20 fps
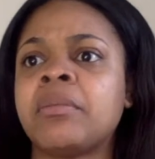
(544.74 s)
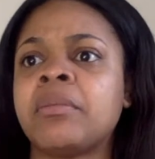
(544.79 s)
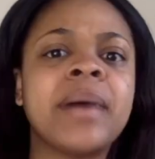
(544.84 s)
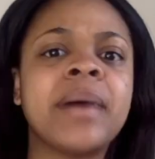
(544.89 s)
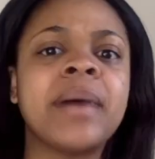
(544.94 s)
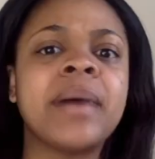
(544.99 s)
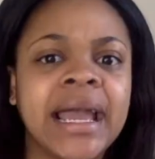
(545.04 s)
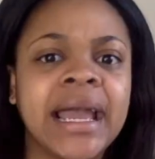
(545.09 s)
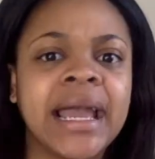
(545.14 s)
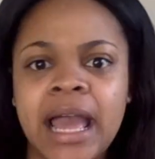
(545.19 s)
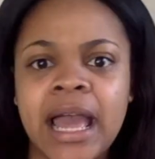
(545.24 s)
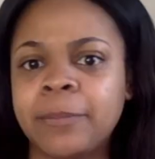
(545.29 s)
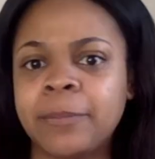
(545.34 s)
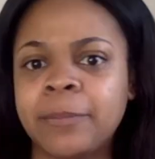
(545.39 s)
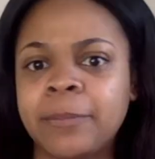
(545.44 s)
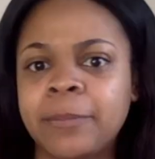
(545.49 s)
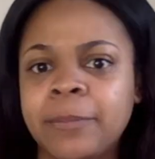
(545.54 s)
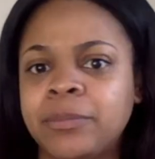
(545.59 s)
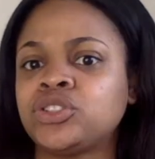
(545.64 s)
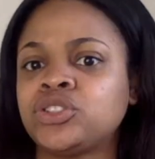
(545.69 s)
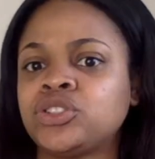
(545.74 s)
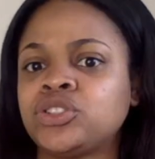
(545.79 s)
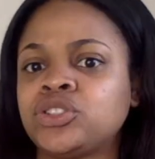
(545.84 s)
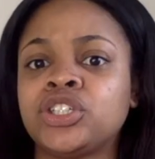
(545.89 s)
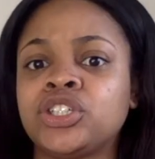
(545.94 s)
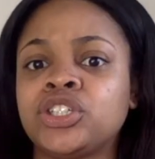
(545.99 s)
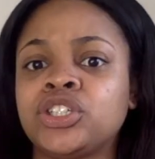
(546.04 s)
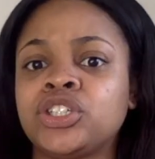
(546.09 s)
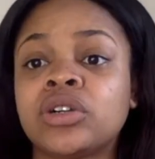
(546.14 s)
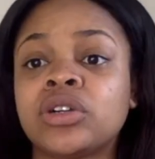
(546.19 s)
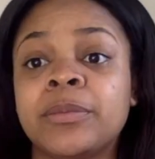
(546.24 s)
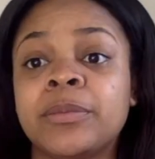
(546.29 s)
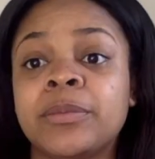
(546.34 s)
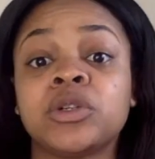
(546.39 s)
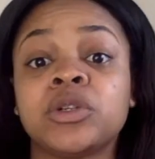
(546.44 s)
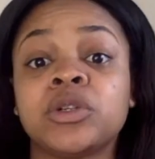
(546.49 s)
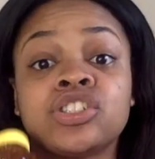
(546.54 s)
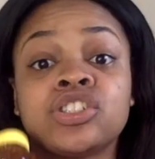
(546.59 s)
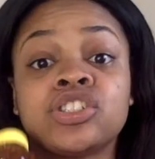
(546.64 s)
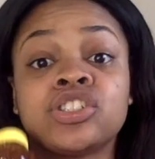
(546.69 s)
pineapple to cucumber,
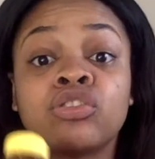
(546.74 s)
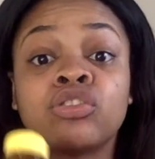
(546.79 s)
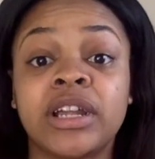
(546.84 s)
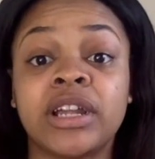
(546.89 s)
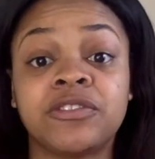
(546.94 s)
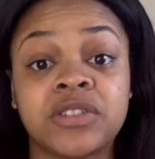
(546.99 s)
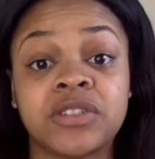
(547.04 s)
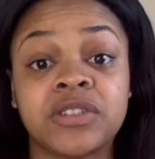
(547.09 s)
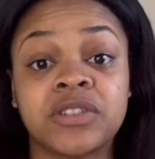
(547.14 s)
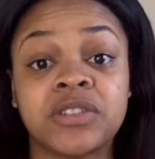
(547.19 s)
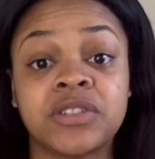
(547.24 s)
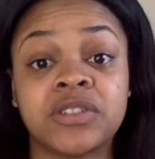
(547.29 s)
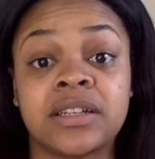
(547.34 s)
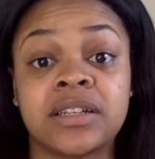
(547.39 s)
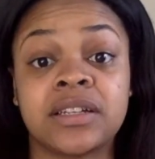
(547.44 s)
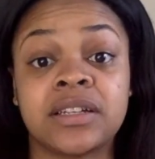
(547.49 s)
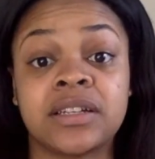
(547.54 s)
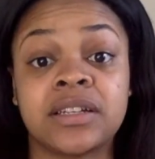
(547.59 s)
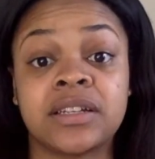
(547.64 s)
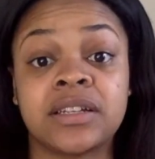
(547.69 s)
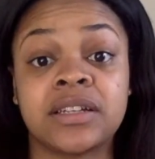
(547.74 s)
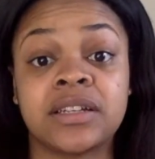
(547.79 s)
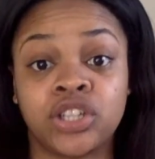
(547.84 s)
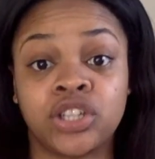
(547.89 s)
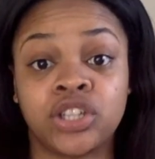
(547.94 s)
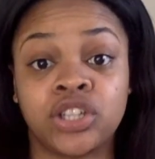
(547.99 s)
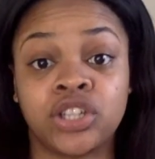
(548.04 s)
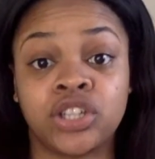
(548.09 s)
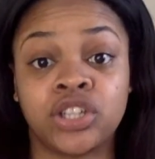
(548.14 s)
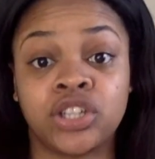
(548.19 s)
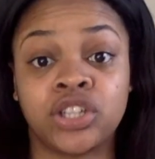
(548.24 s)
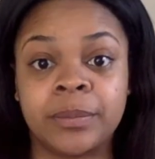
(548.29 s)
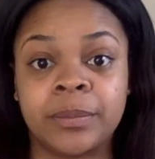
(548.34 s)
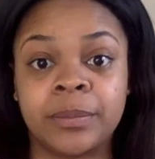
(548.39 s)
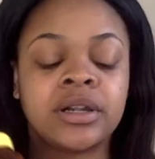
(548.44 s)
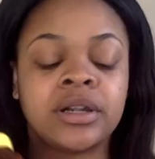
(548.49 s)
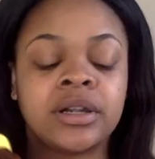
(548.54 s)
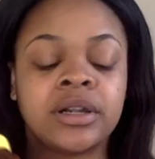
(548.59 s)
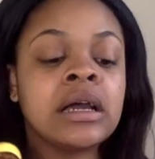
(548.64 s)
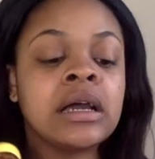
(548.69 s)
which is great for sensitive skin, cucumber.
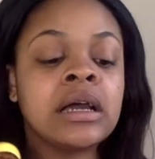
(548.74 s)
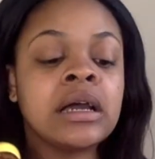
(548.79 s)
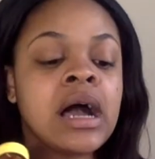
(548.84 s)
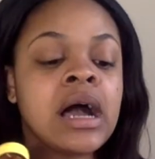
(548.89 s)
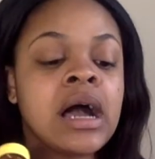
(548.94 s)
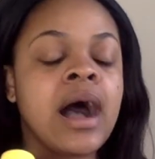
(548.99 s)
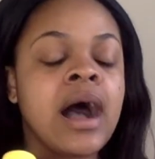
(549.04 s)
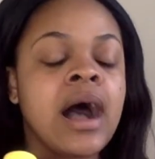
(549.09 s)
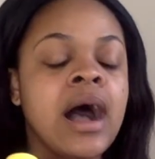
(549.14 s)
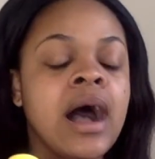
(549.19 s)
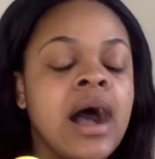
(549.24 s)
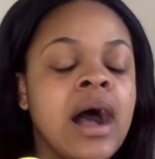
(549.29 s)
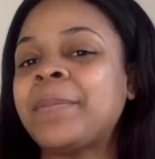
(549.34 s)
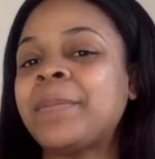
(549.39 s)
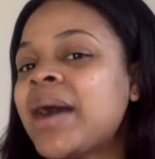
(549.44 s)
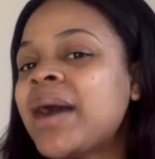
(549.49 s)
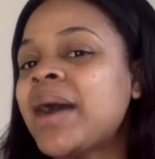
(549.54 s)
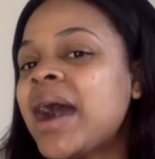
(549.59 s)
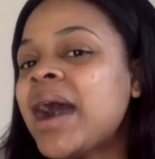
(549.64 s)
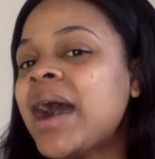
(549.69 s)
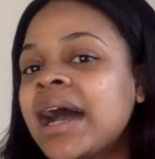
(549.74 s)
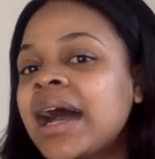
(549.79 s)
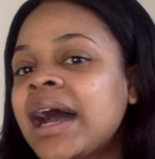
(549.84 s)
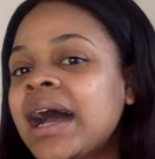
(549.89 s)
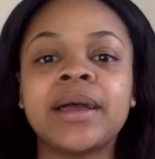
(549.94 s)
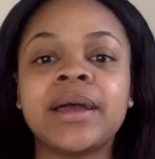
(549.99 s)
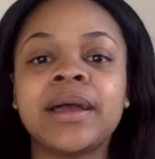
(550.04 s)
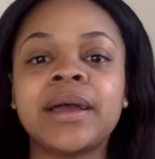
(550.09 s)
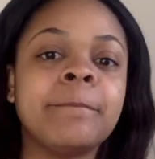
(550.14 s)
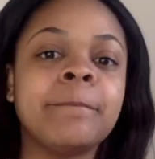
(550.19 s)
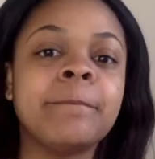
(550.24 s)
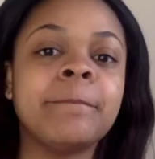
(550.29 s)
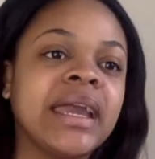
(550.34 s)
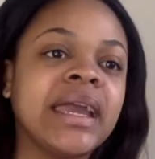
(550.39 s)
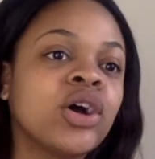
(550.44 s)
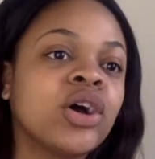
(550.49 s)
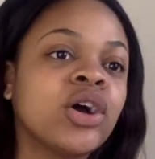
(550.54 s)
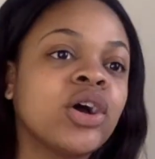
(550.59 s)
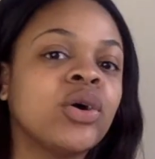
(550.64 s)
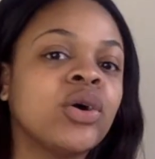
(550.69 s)
Papaya,
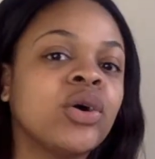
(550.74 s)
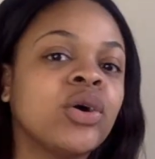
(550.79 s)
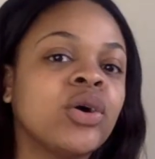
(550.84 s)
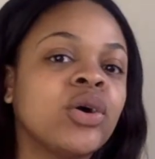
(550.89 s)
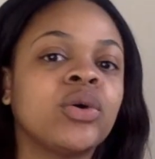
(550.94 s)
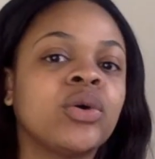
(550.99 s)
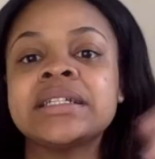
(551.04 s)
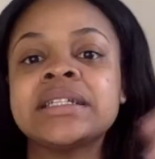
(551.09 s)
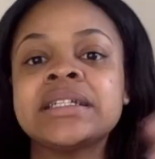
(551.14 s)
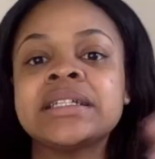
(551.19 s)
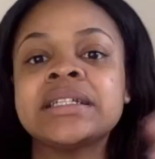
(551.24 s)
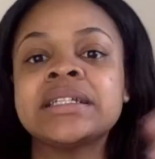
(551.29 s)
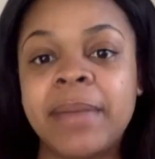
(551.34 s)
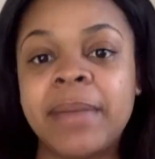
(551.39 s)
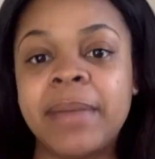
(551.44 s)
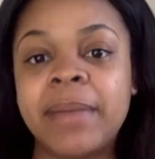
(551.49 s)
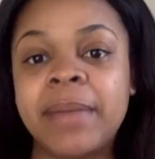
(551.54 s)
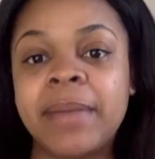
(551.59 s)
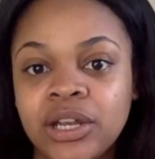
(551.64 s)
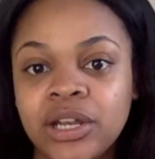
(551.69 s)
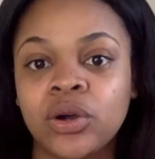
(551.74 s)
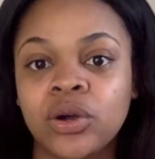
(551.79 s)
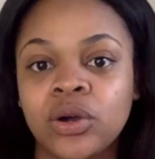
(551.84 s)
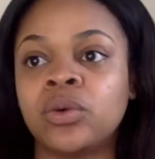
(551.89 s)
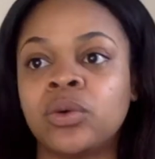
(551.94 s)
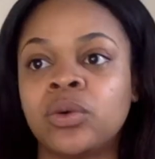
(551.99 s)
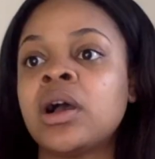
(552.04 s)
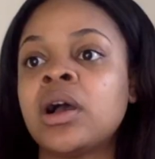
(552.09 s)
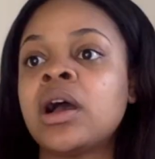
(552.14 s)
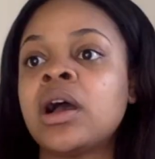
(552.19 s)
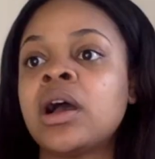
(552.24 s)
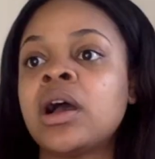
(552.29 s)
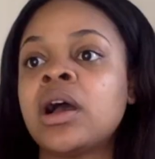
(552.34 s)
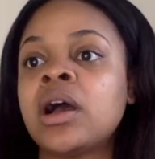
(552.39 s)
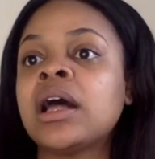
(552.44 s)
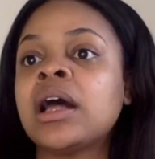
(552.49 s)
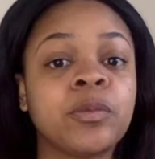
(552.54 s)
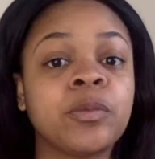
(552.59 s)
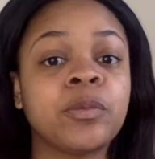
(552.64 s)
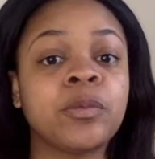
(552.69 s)
mango, tomato,
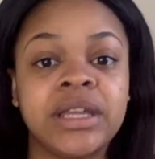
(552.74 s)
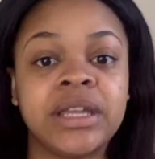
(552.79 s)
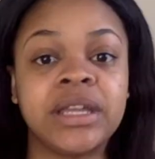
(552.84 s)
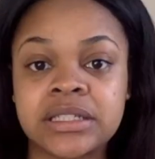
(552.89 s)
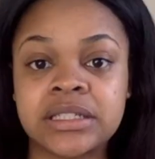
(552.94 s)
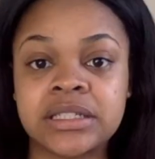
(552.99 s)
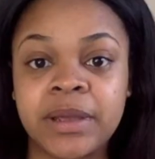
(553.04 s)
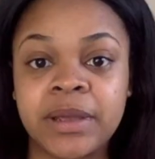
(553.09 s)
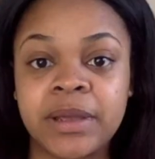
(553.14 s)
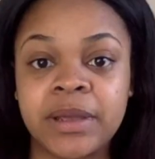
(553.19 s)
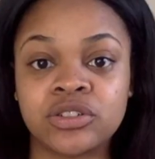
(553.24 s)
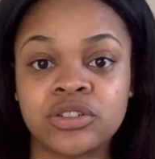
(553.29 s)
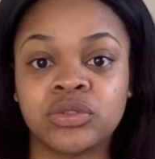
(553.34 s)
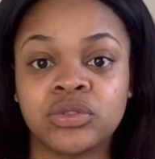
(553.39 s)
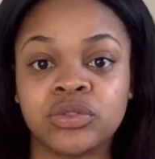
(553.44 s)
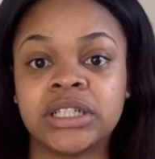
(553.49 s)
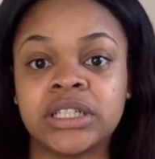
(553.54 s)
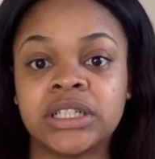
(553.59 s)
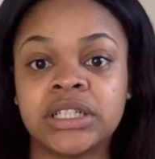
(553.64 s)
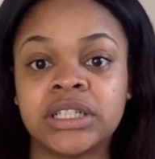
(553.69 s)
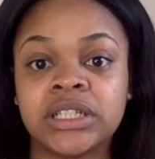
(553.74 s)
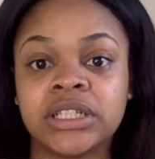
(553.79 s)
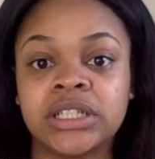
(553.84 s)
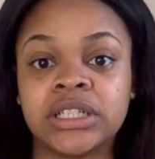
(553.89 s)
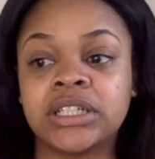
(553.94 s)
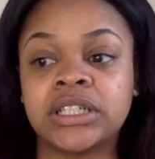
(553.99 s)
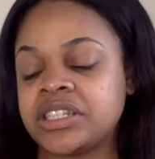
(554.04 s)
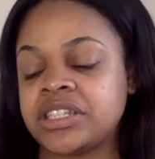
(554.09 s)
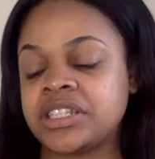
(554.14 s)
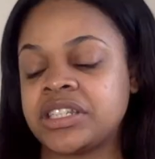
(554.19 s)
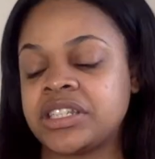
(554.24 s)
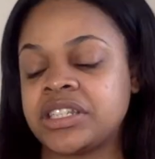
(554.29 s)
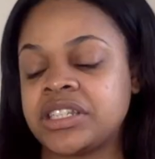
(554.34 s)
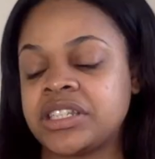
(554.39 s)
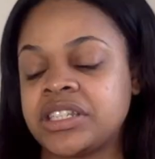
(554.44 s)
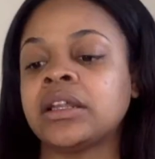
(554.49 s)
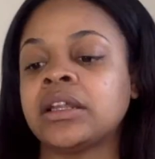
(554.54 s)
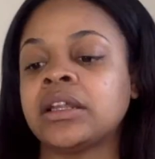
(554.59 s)
lycopene and tomato is really good for your skin.